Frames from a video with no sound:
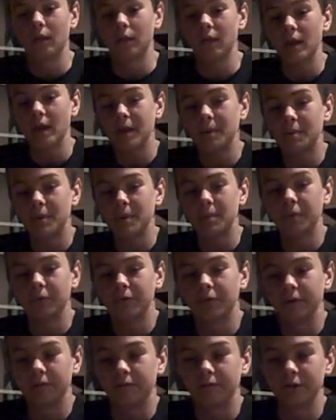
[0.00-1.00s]
A lot of people
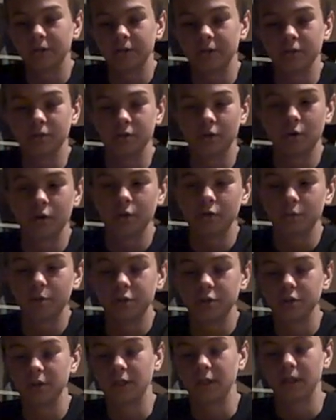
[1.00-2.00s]
think vintage cards,
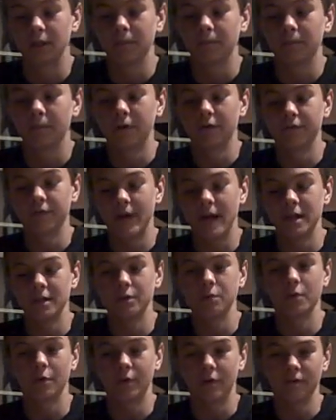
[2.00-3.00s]
once you get them, their
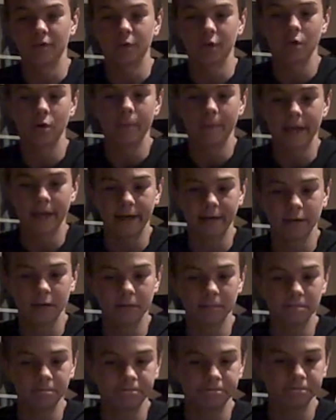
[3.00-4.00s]
value won't ever go back
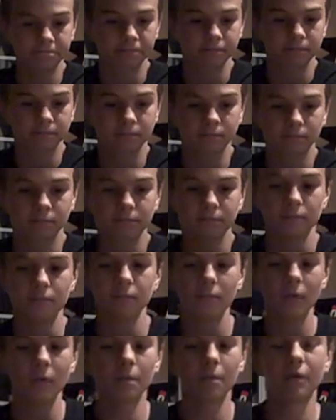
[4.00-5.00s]
up.
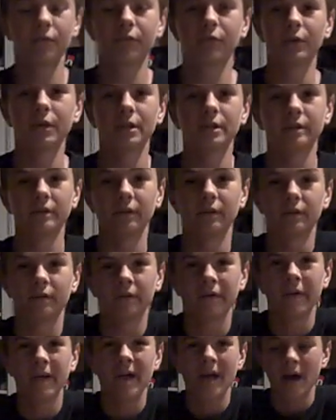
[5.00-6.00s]
But for
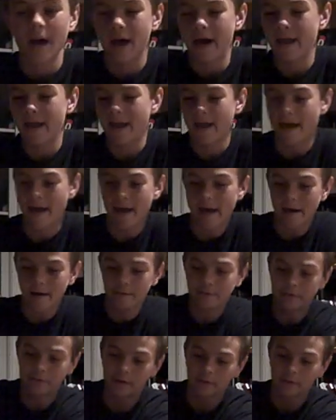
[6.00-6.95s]
instance, I have